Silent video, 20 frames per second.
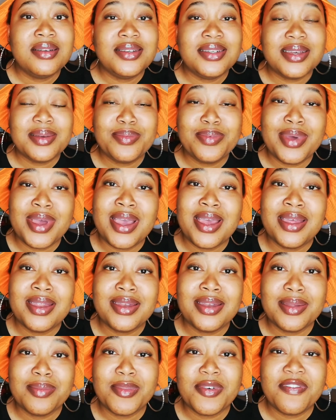Tip
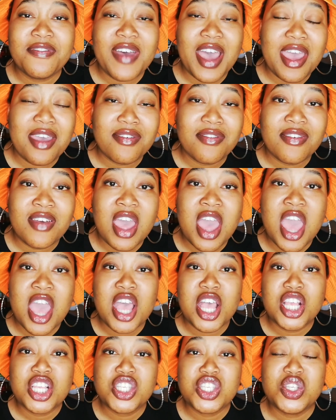number five
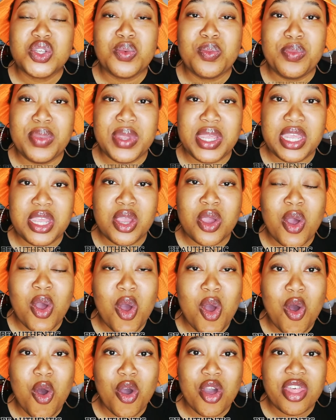is to be
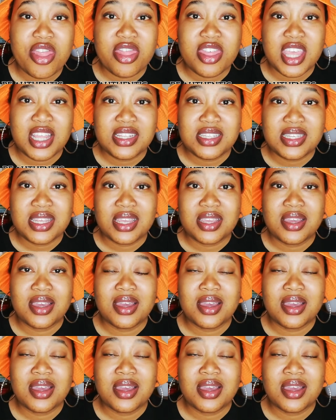authentic.